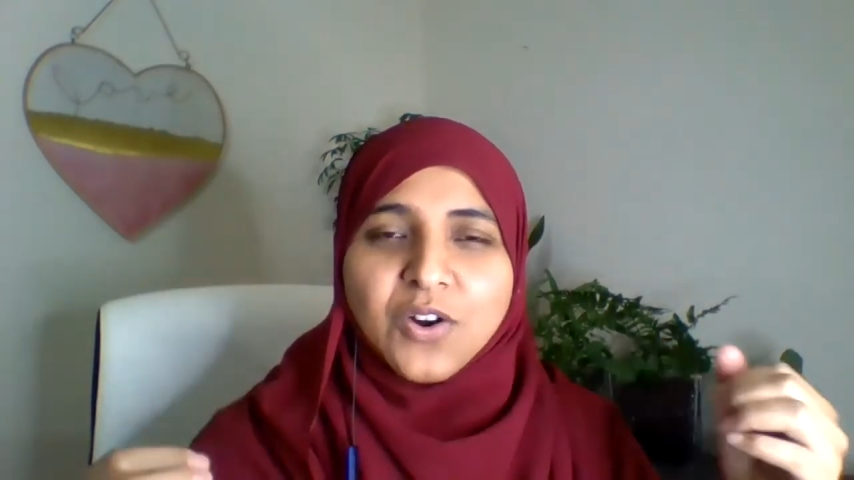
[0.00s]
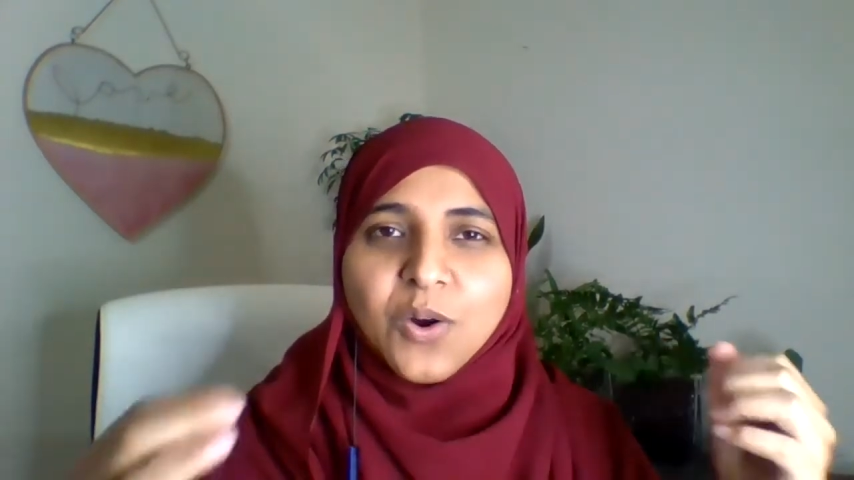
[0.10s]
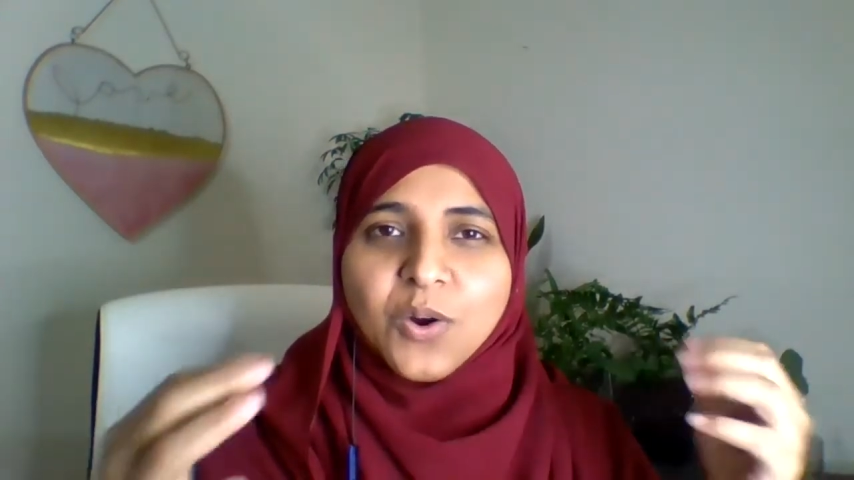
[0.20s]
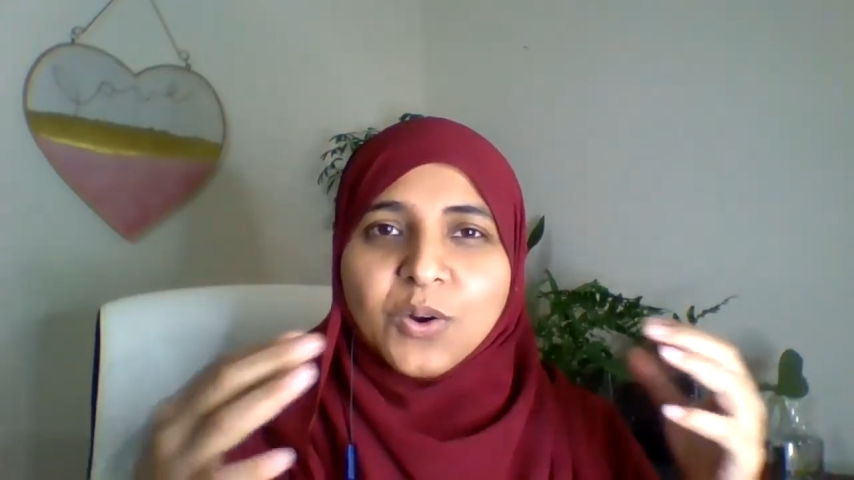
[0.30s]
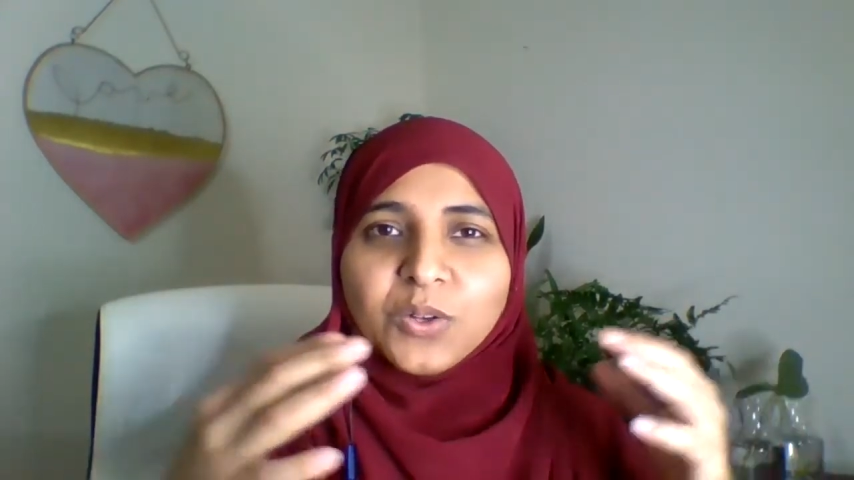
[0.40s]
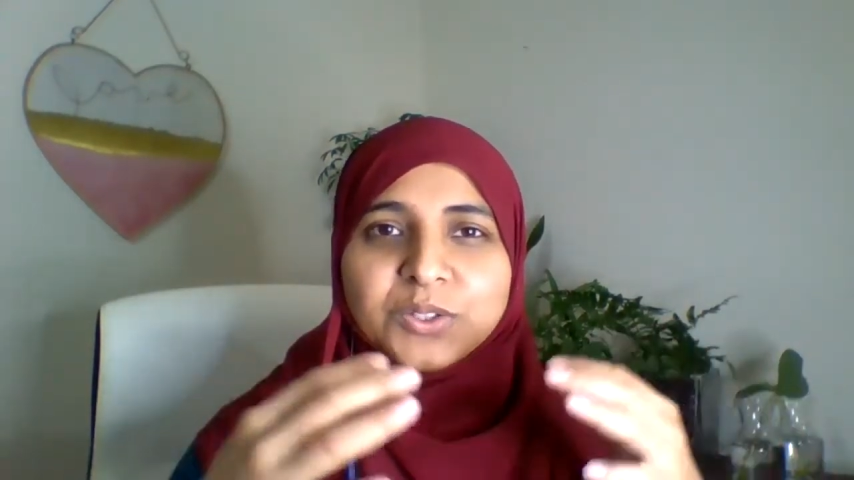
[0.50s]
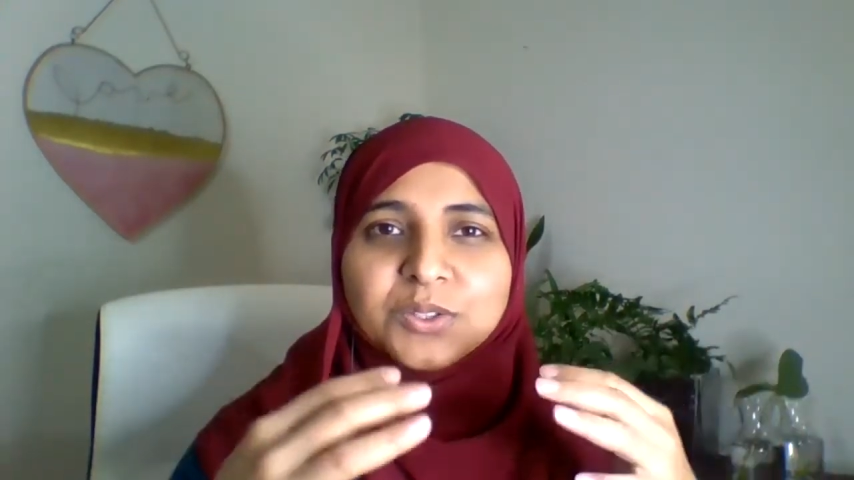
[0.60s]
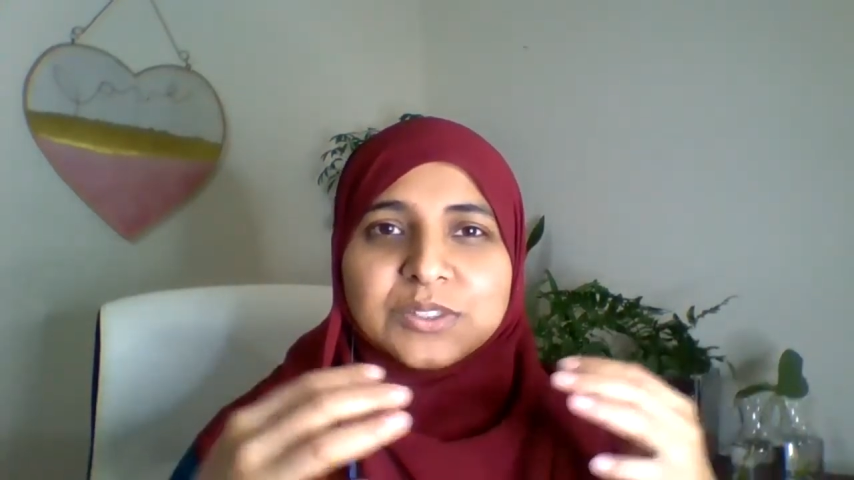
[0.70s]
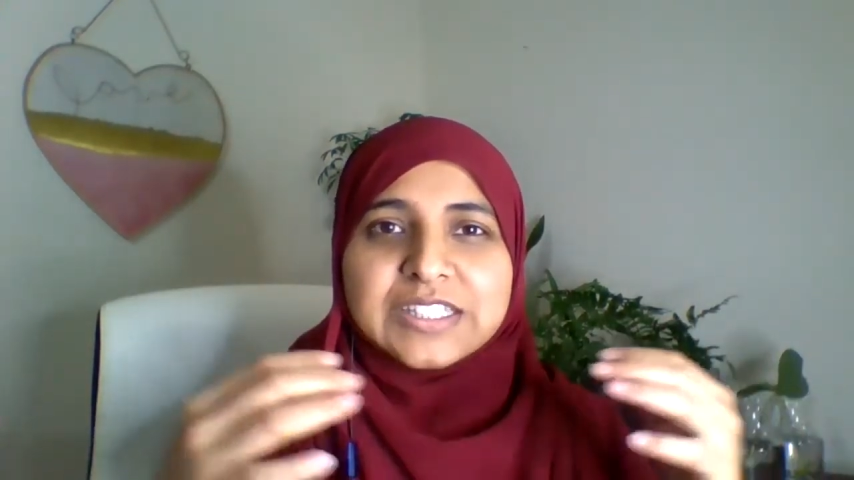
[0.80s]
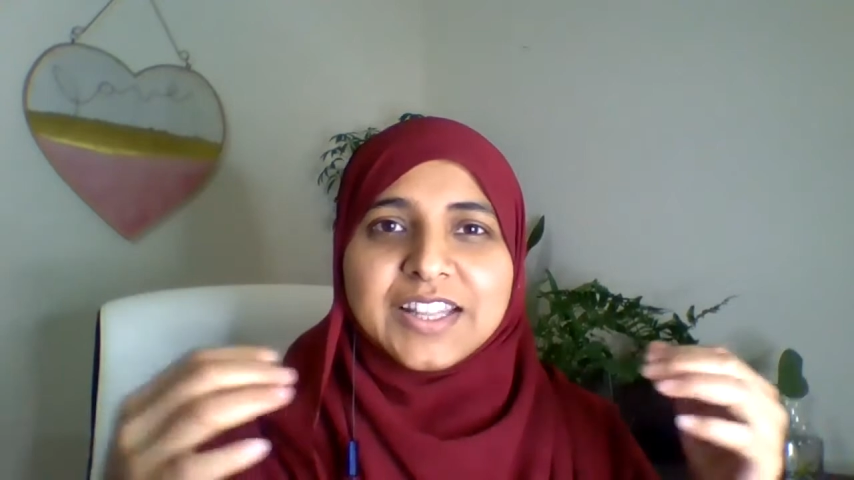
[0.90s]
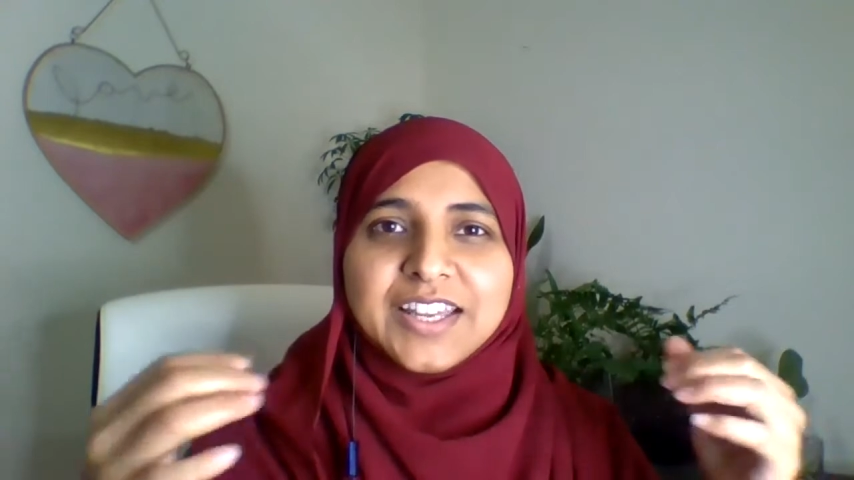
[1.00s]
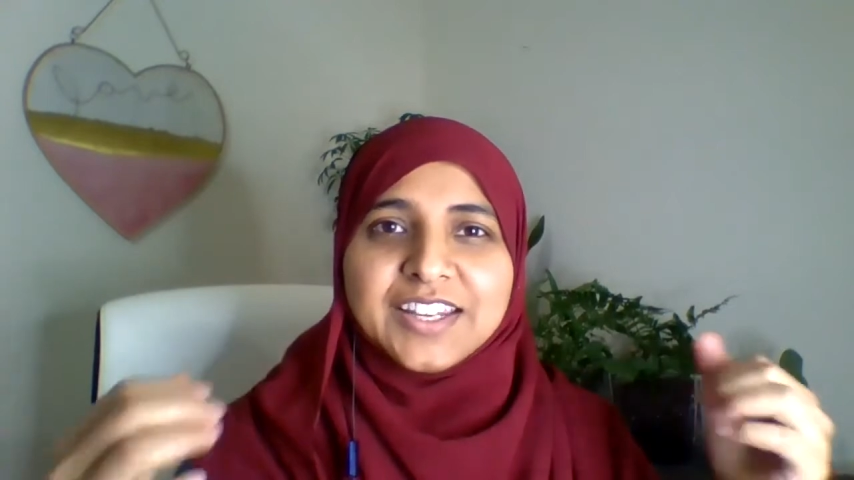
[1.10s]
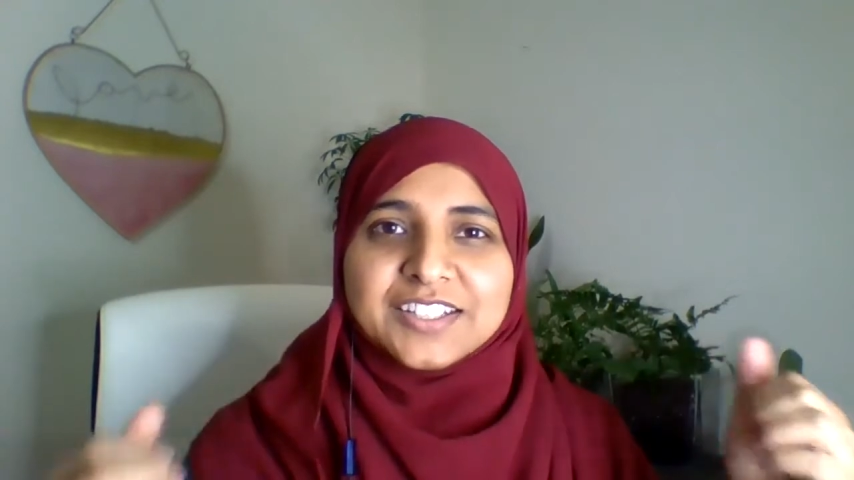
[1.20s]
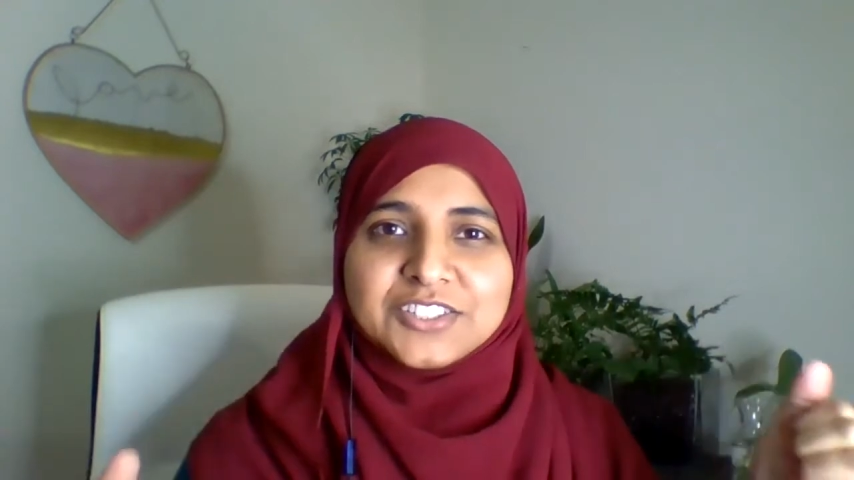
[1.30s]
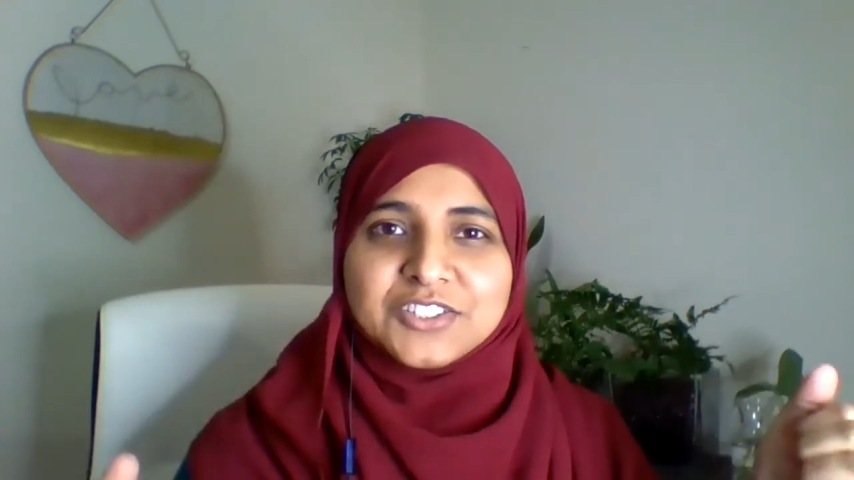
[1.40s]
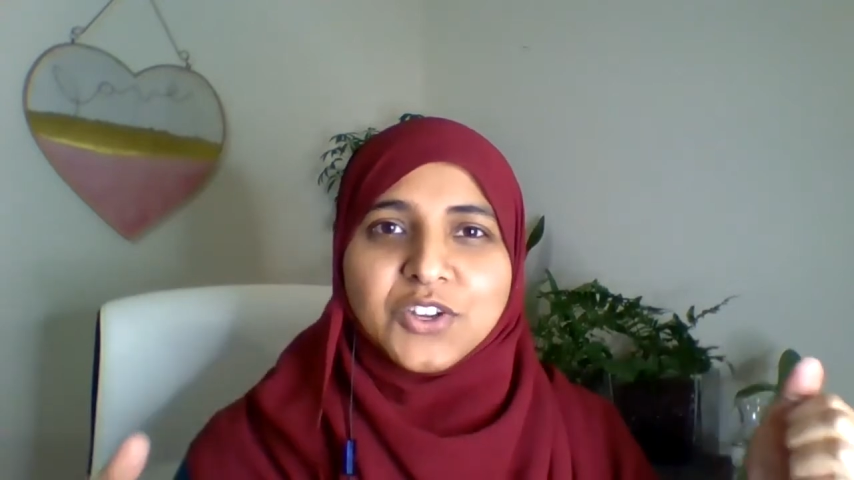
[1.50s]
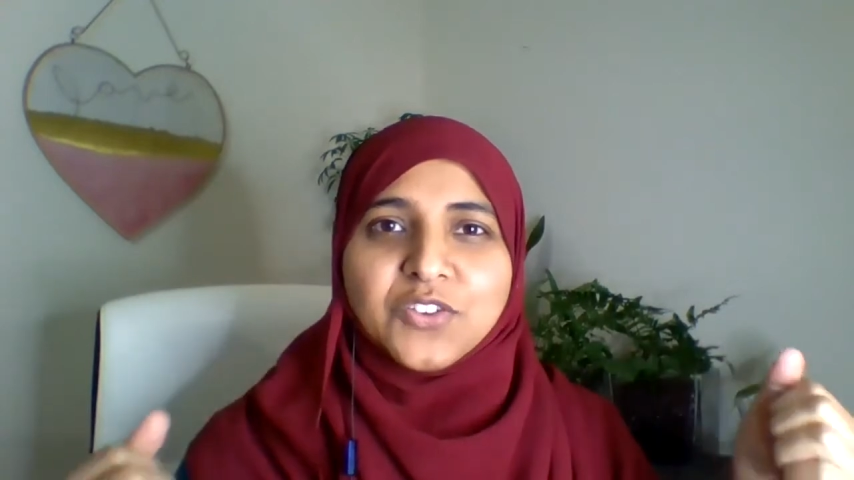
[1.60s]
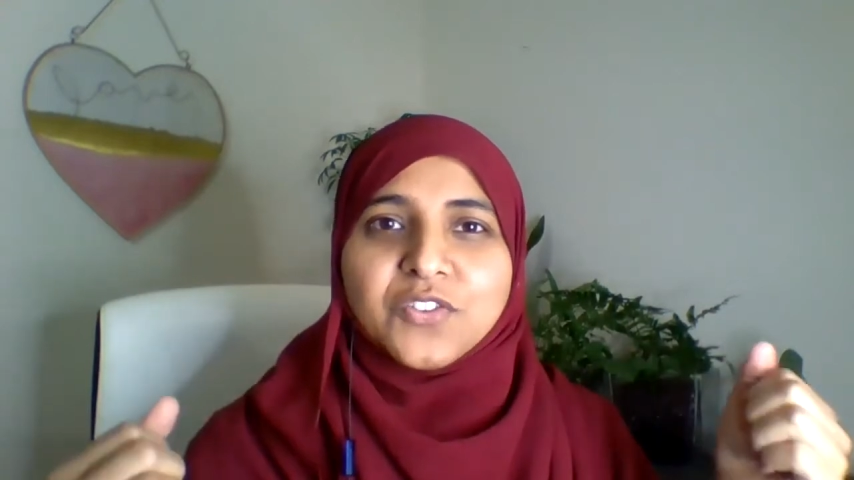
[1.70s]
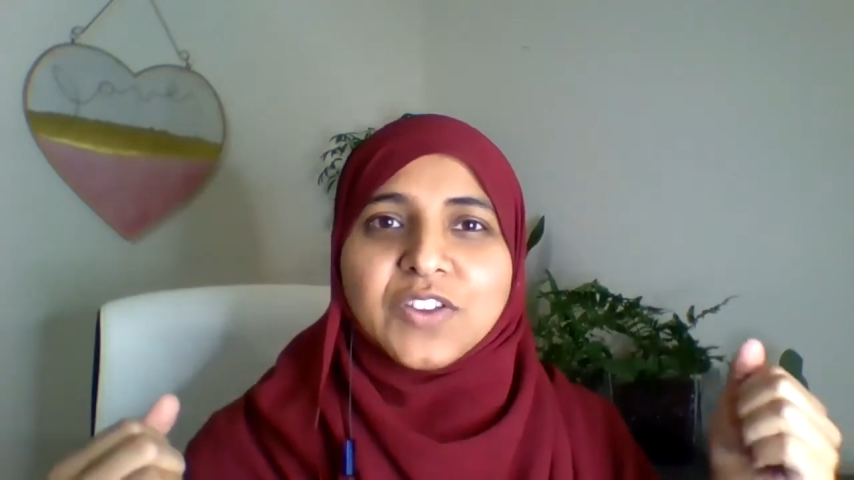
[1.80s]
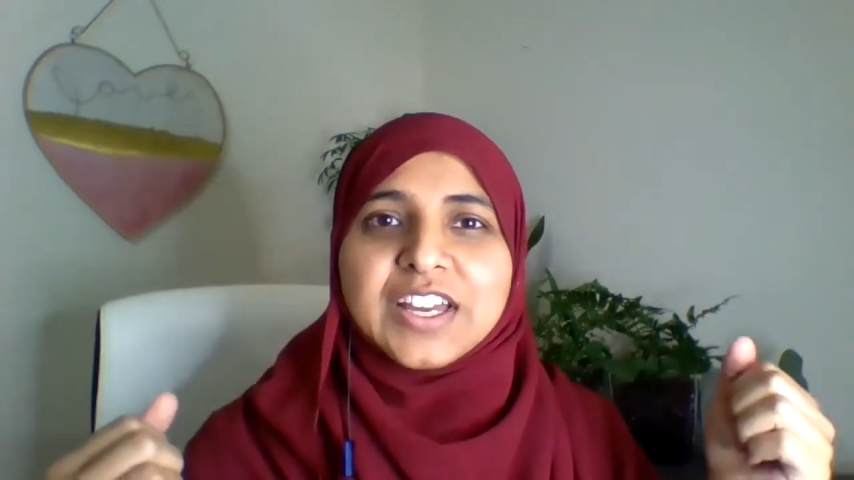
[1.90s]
all those layers of